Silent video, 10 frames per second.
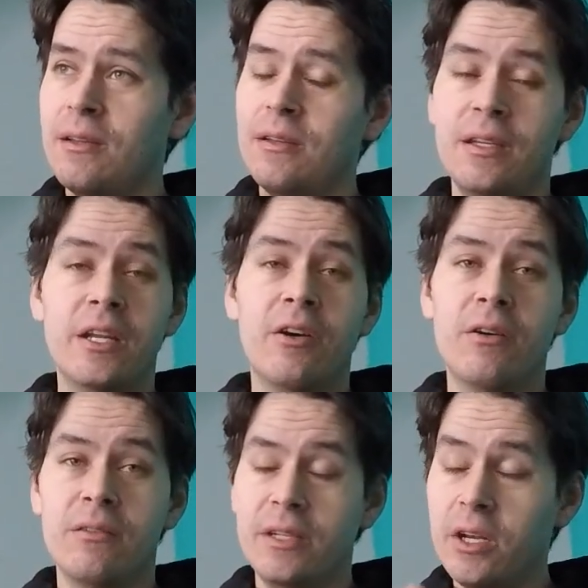you
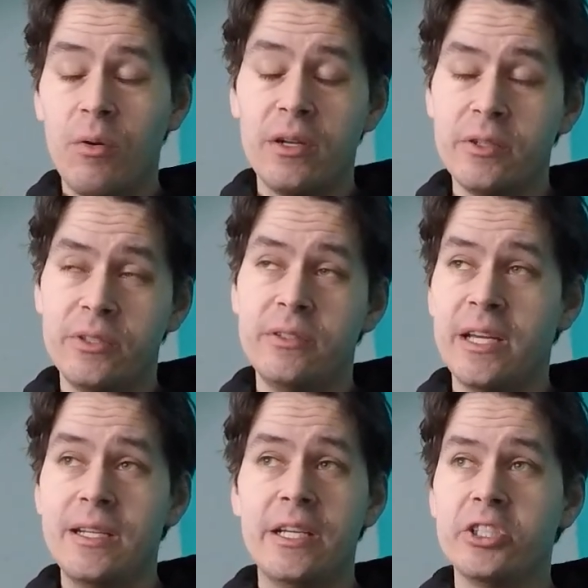don't want the
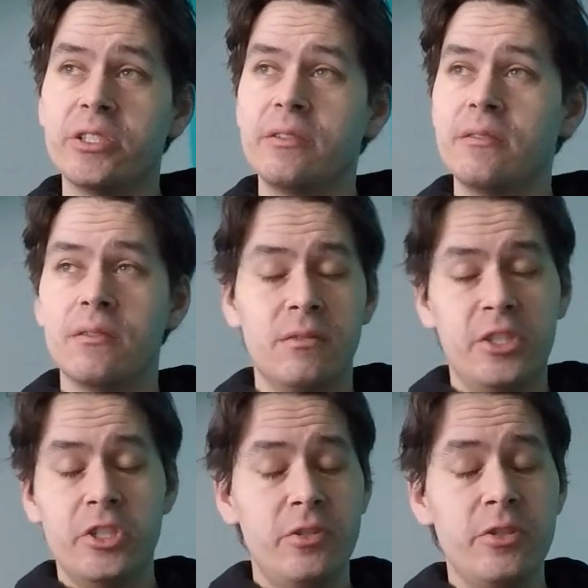detonation.
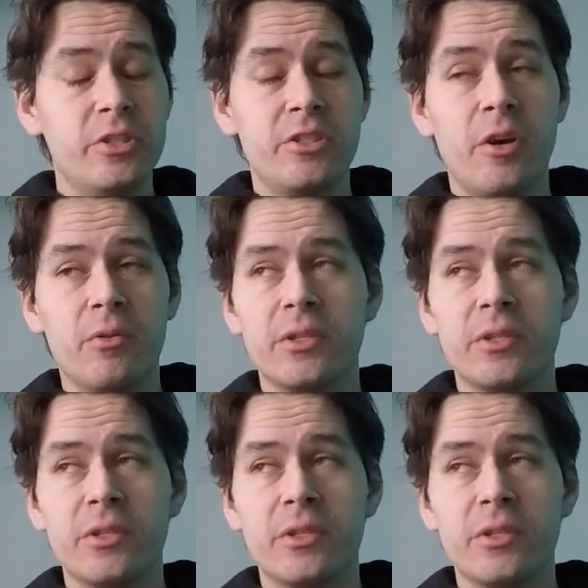You just don't.